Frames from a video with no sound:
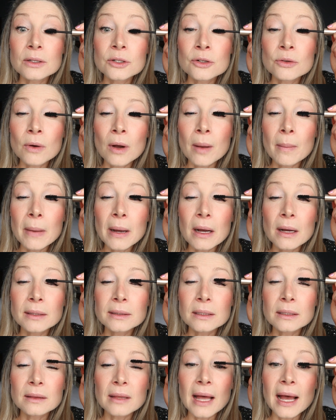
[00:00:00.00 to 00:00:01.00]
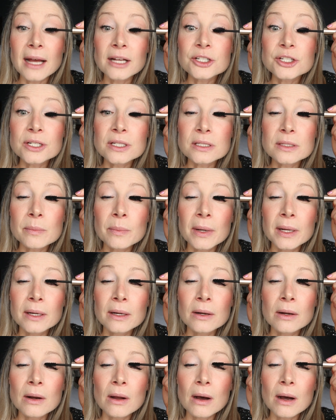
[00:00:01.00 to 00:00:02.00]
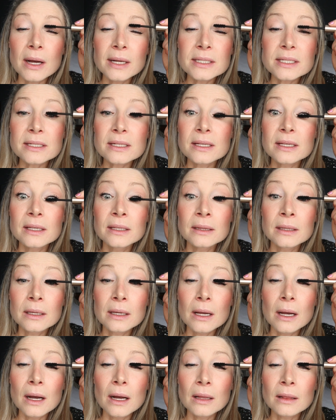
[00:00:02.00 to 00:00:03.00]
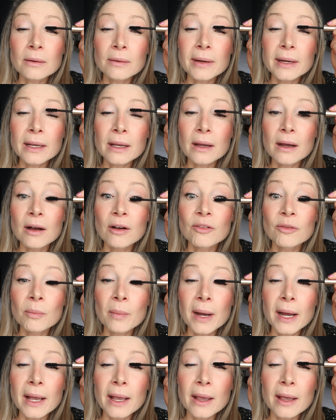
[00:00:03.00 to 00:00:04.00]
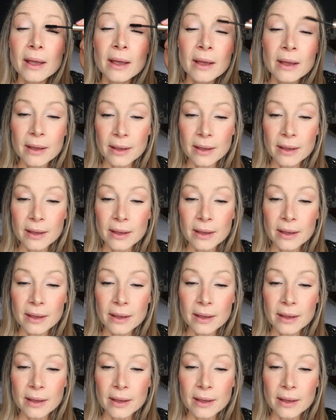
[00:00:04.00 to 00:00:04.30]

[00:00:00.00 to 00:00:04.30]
drama on the lashes, but not in the coloring of my